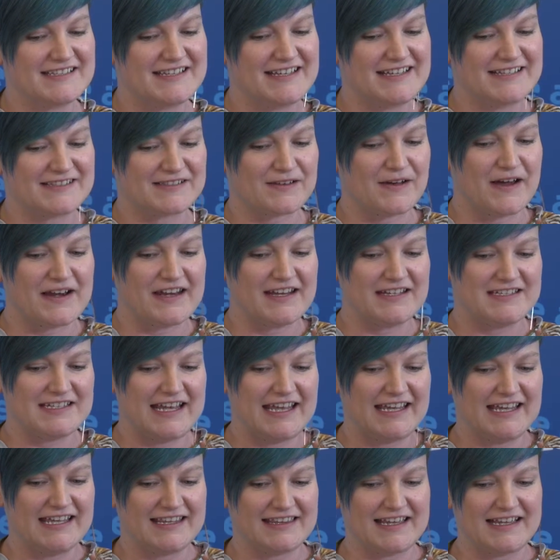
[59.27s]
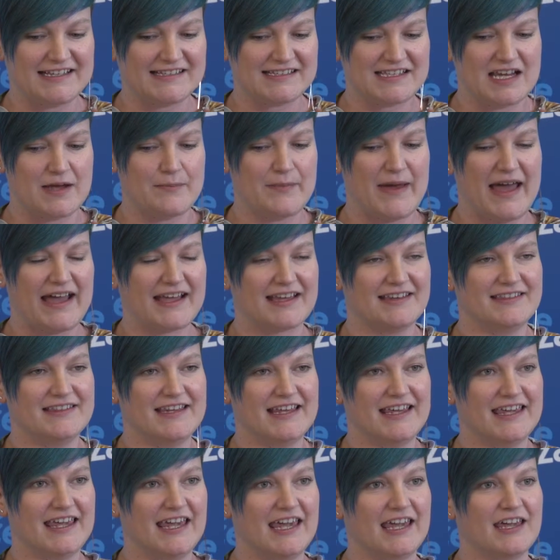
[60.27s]
is kind of taking that step back and
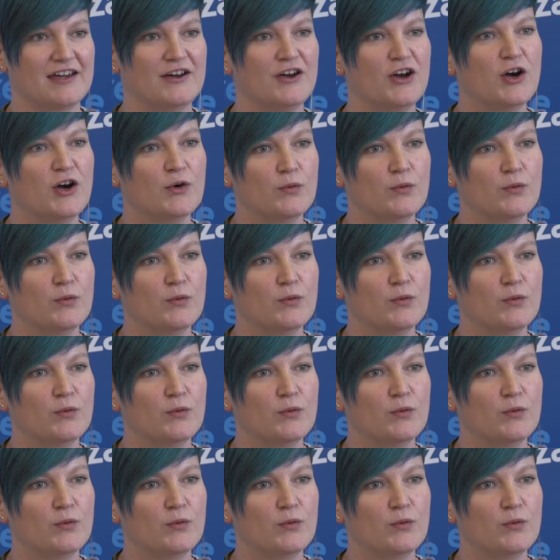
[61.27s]
thinking,